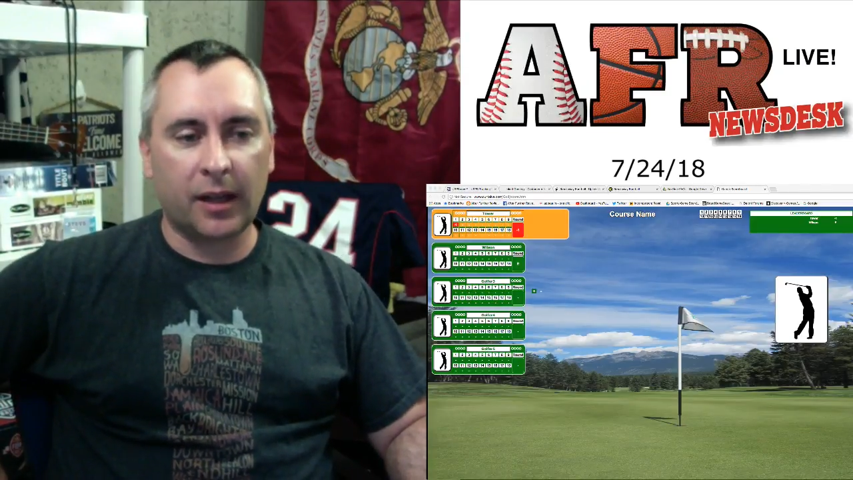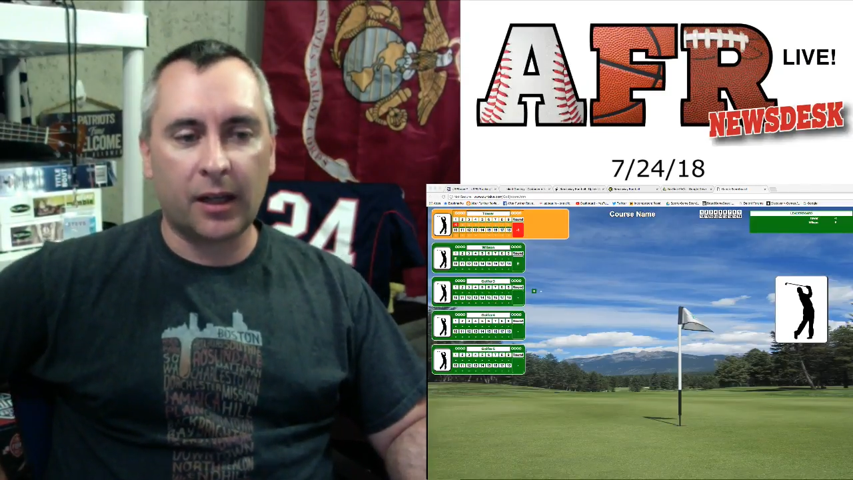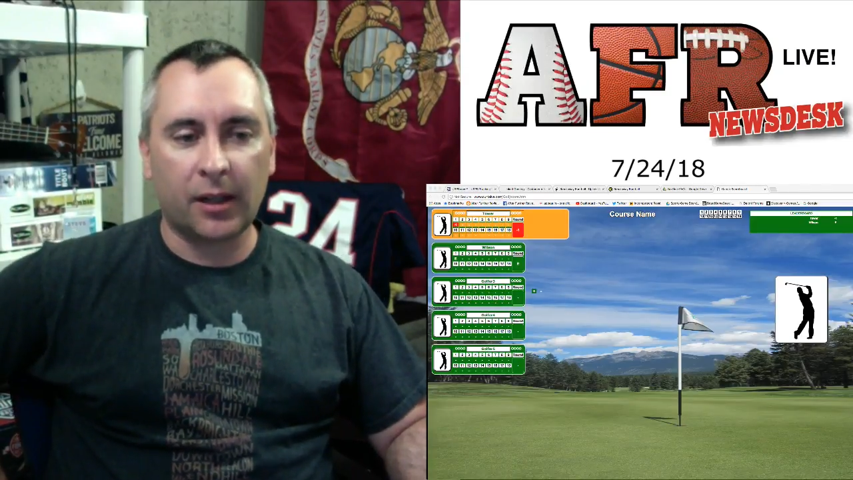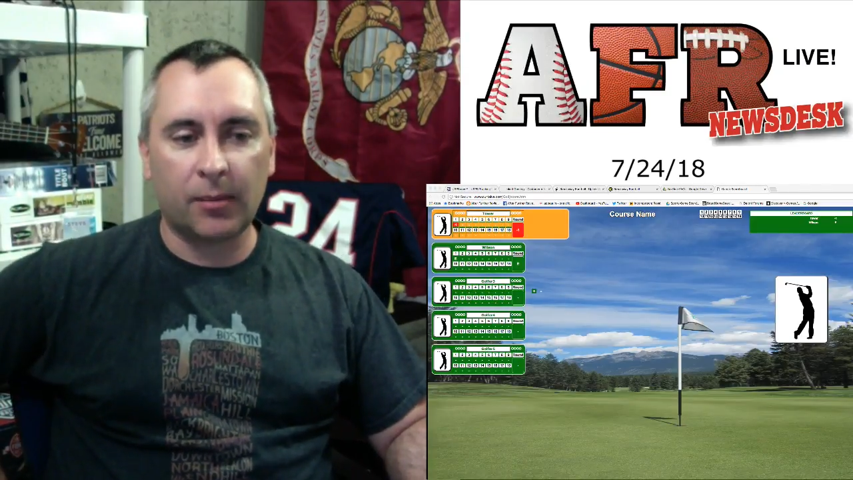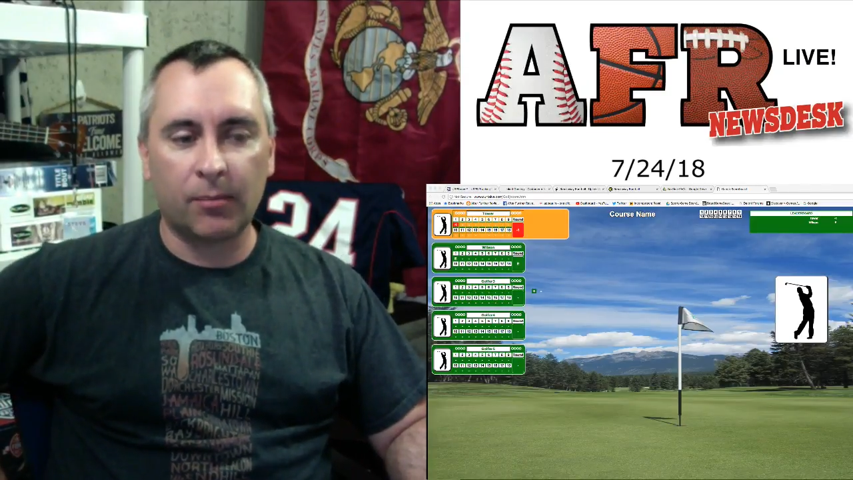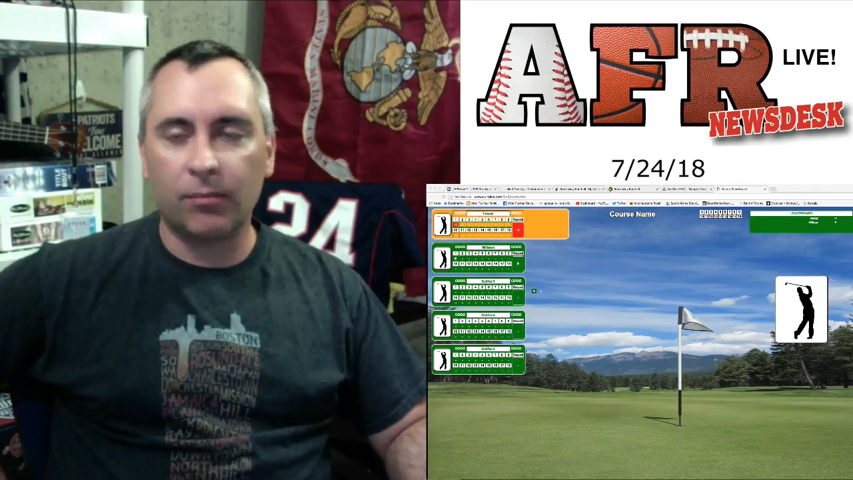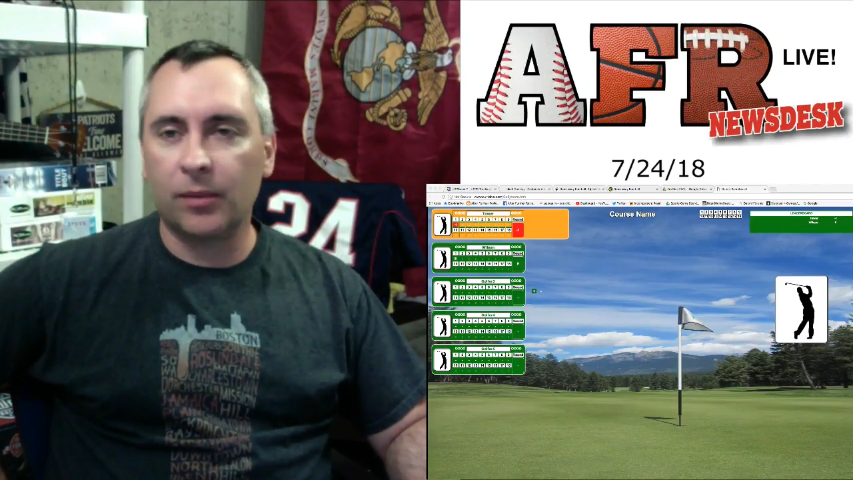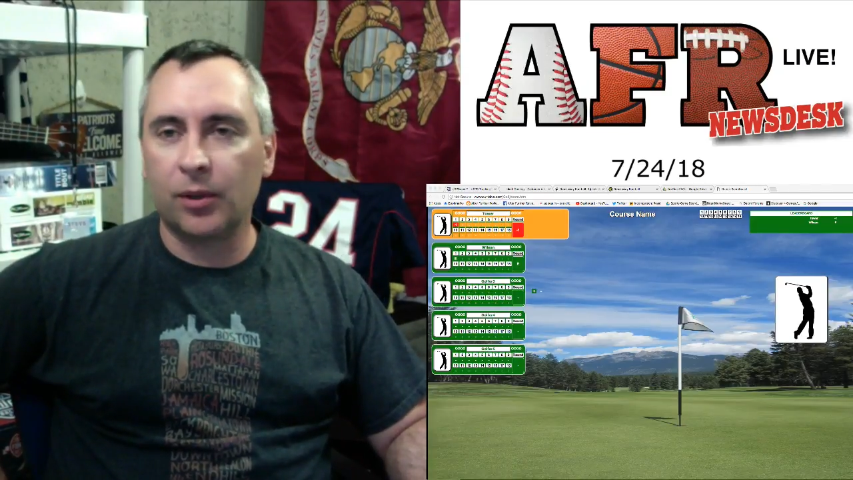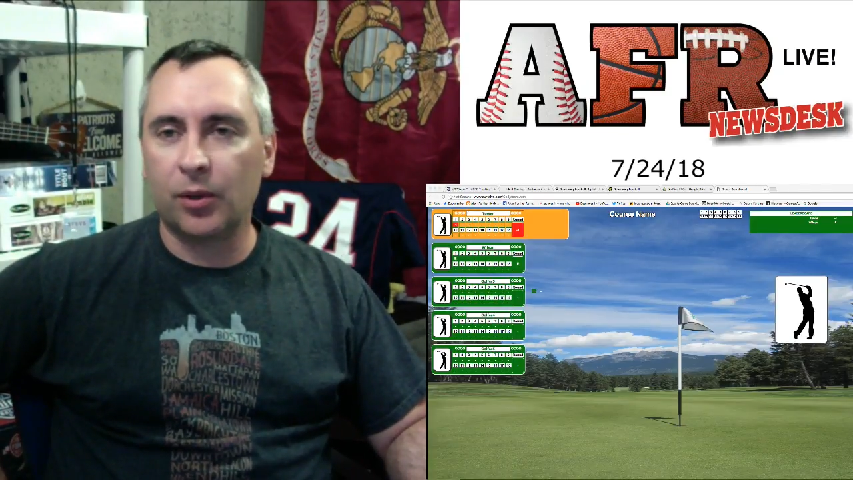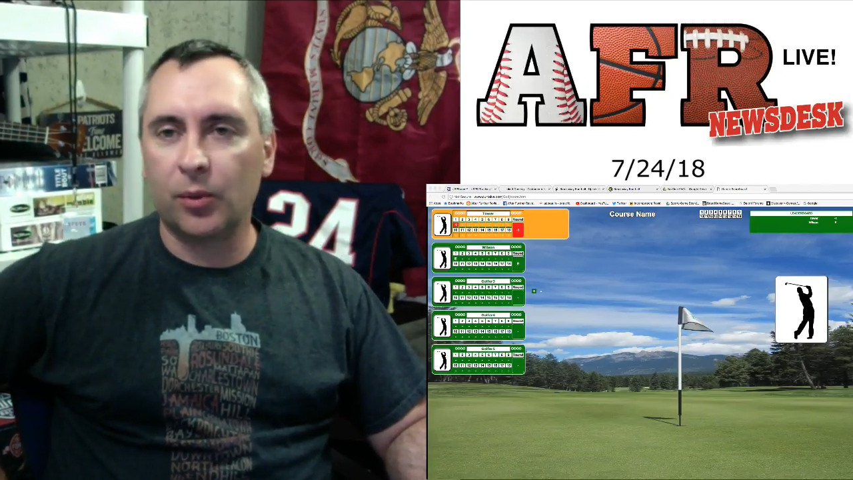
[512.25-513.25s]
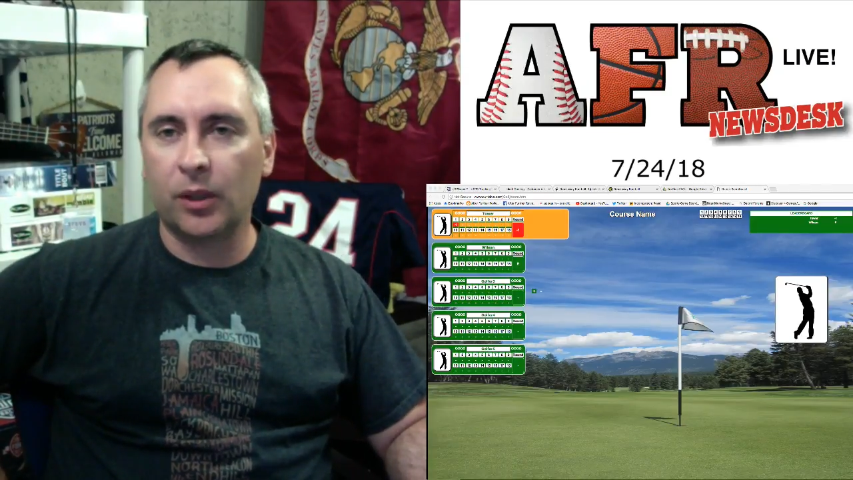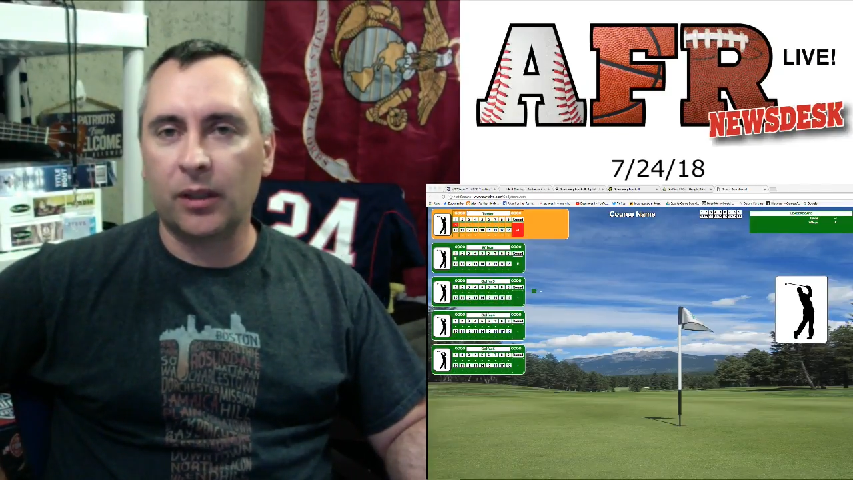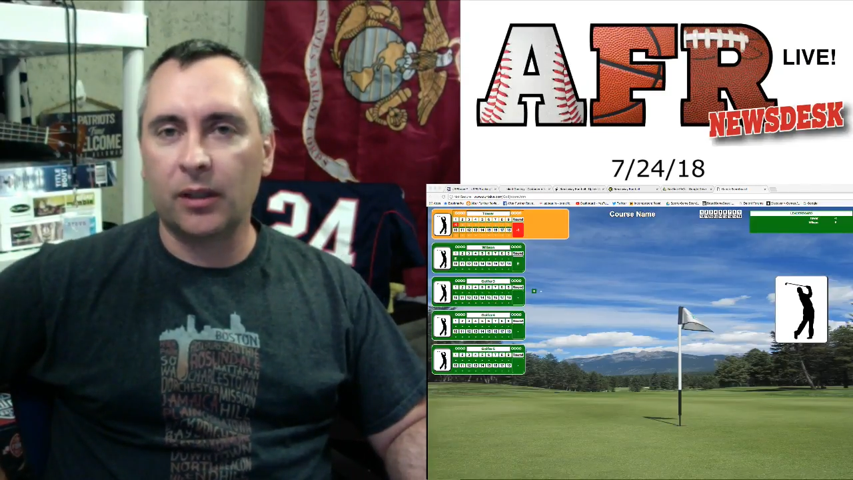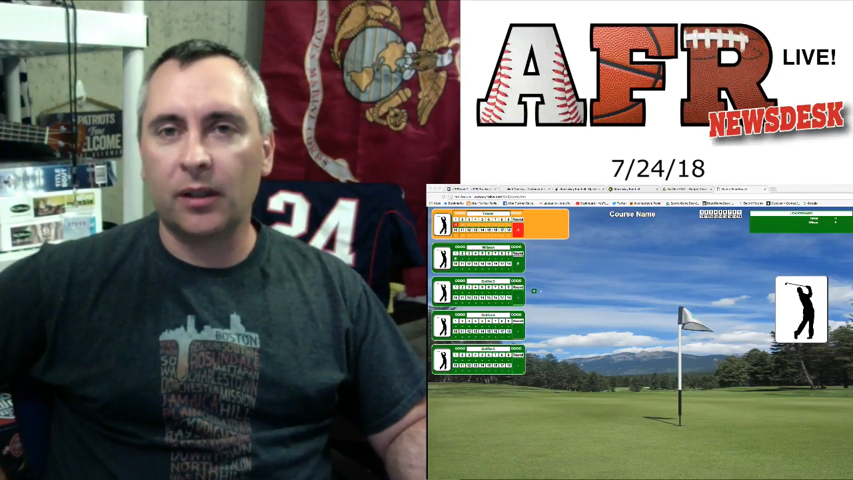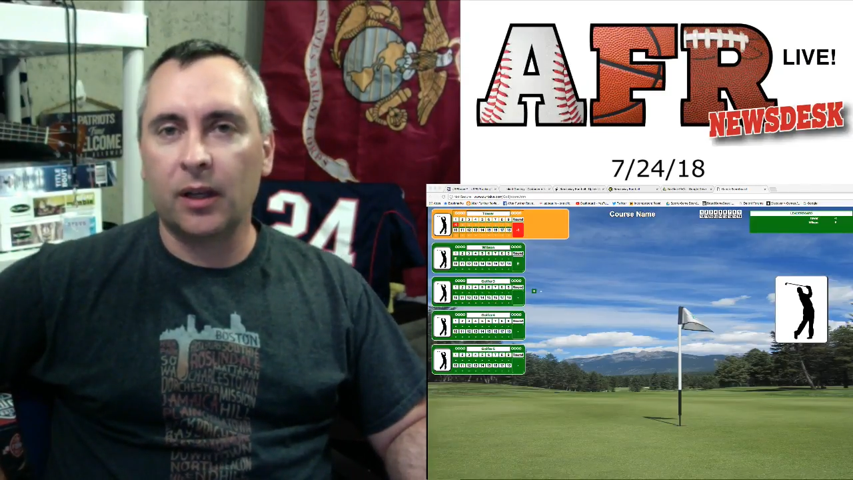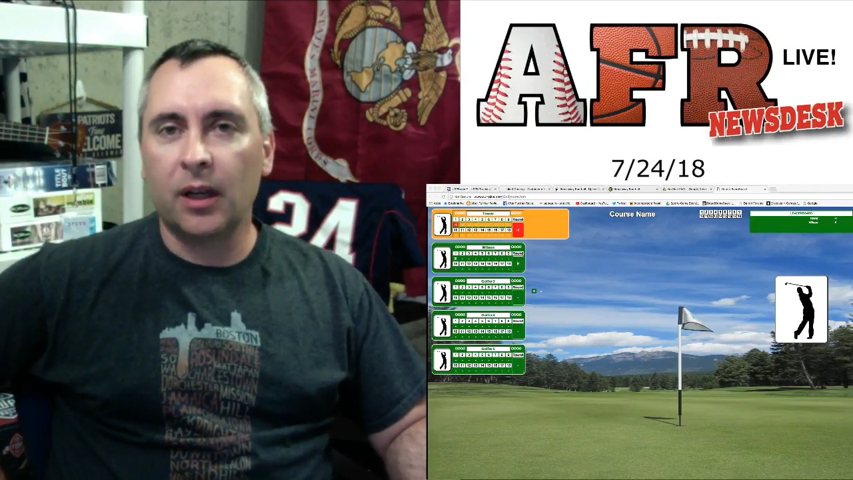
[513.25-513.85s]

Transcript: I'm doing